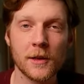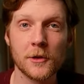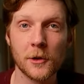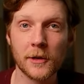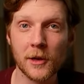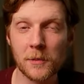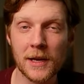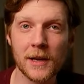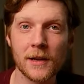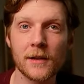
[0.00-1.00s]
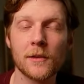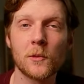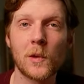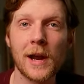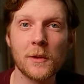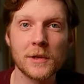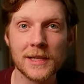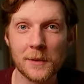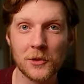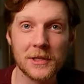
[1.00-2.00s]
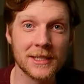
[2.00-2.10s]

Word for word: During their meeting, Wright was able to